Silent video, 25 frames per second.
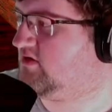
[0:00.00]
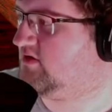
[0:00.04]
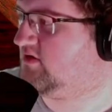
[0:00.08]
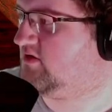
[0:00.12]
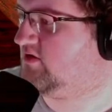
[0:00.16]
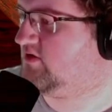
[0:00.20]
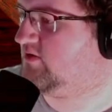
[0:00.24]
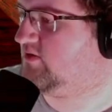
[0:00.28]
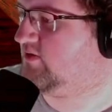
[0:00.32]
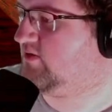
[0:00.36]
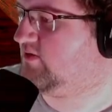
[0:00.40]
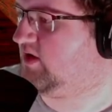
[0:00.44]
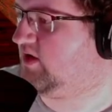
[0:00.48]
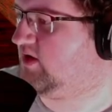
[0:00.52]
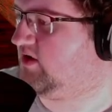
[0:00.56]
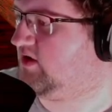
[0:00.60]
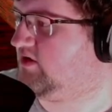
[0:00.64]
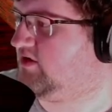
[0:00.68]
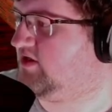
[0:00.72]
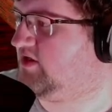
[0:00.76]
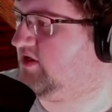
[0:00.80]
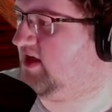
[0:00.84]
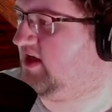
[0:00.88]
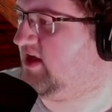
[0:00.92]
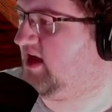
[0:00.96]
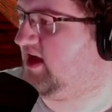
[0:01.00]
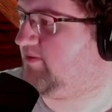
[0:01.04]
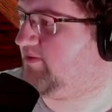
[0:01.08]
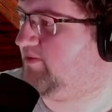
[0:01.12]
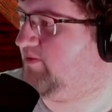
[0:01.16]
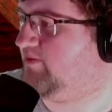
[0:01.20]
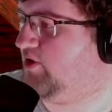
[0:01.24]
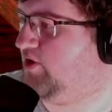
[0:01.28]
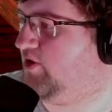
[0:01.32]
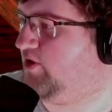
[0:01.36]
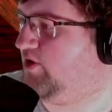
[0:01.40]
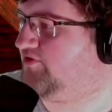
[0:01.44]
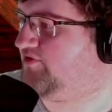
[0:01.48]
We could sack
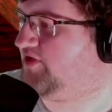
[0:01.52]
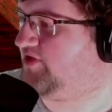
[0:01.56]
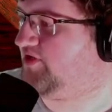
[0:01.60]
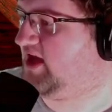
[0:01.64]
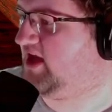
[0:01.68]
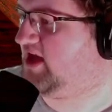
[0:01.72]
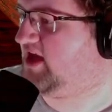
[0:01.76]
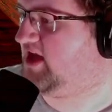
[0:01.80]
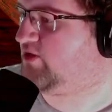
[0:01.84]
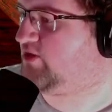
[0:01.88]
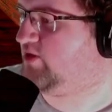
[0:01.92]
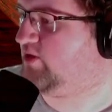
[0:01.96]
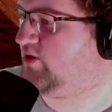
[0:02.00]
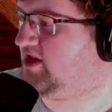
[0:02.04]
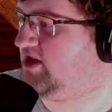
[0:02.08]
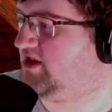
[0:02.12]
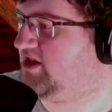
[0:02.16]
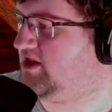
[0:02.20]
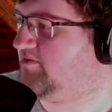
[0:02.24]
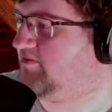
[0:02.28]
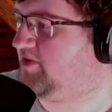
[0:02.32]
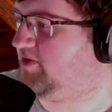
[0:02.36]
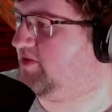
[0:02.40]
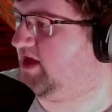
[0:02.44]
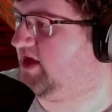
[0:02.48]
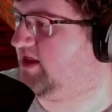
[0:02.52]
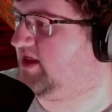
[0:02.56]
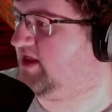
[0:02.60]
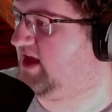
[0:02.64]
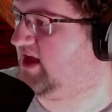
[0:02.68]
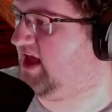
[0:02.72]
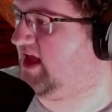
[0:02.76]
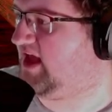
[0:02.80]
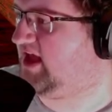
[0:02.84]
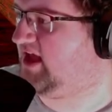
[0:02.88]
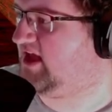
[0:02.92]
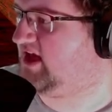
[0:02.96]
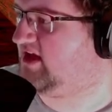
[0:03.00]
both for the ant queen and then play the
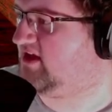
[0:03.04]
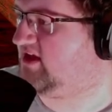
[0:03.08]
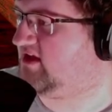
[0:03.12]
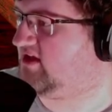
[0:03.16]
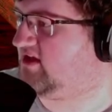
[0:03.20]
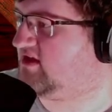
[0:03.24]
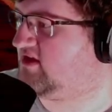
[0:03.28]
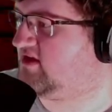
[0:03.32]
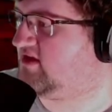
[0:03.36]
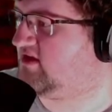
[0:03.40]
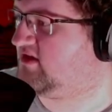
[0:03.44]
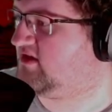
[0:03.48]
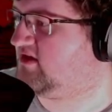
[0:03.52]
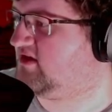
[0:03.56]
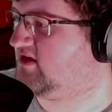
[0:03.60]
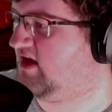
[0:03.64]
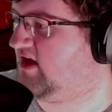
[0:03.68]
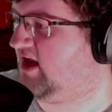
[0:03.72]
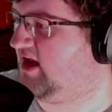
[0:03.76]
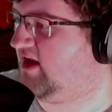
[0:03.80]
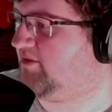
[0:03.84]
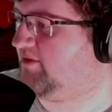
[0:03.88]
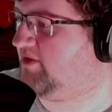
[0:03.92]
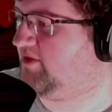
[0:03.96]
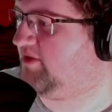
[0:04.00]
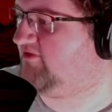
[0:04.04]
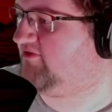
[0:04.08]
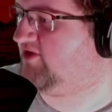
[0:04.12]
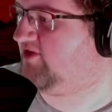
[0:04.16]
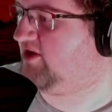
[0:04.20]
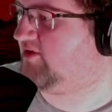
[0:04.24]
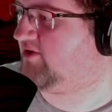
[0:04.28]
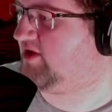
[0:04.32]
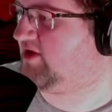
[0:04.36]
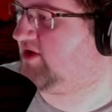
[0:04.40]
ant. And I believe that would get